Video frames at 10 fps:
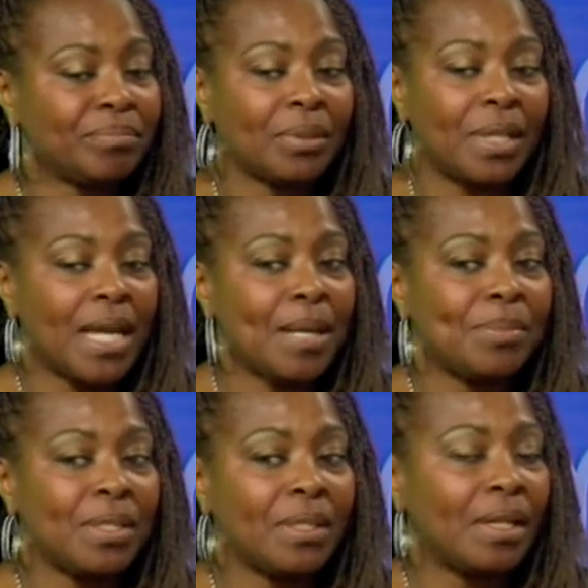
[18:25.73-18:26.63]

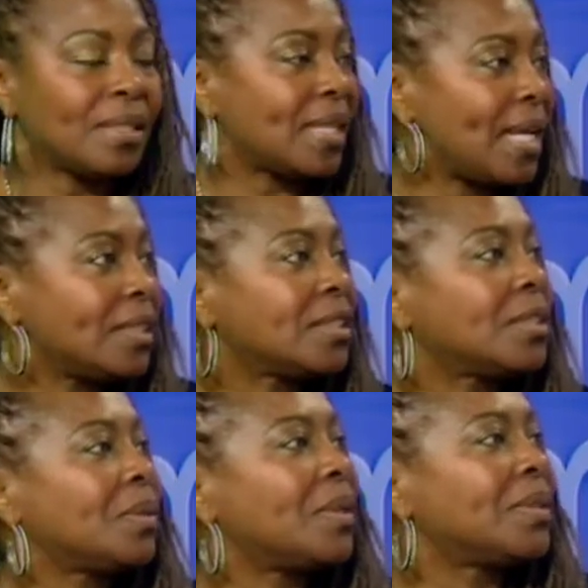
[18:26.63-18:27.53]
perhaps in Los Angeles,
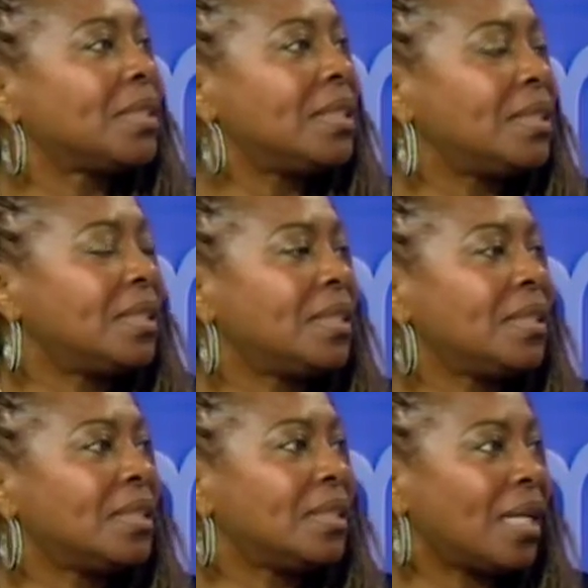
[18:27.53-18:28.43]
where I was
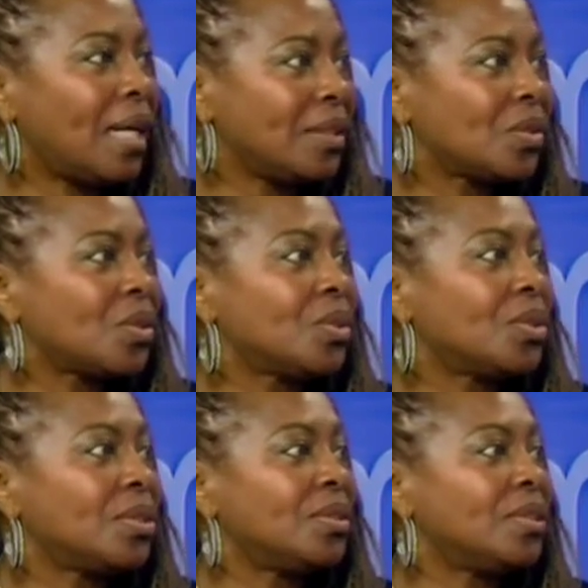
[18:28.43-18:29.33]
teaching the high school
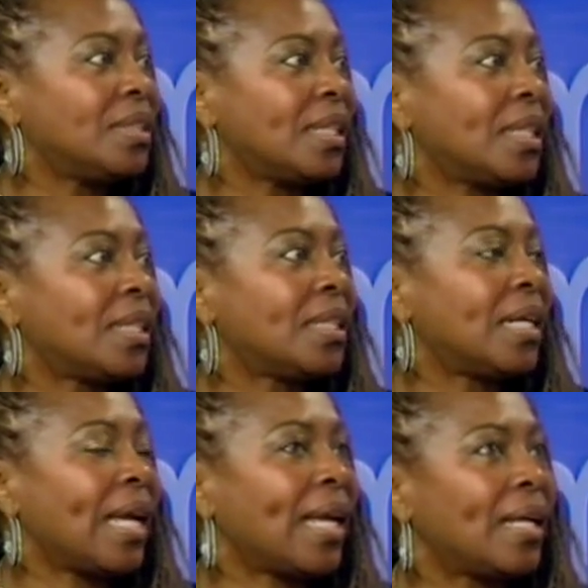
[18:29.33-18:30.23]
students there
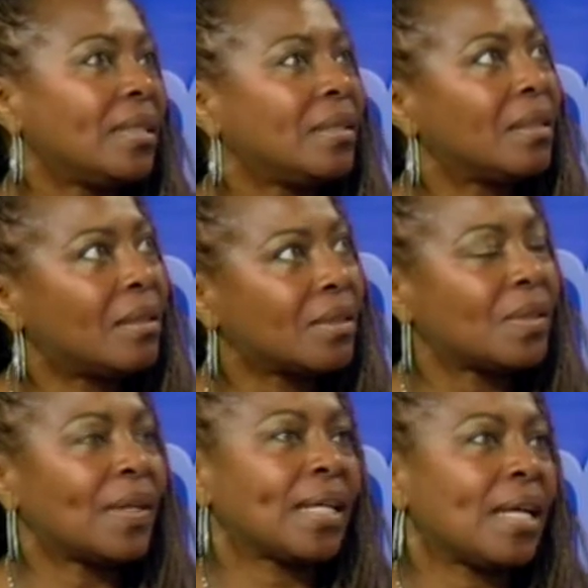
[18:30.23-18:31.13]
and
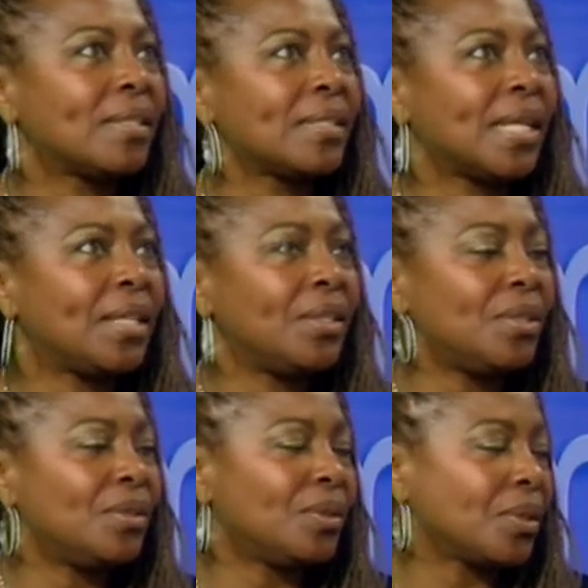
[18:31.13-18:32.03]
also at Cal State
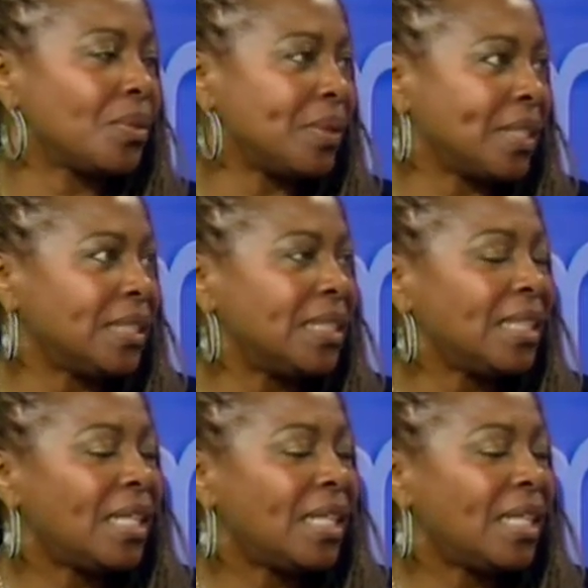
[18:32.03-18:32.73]
Northridge.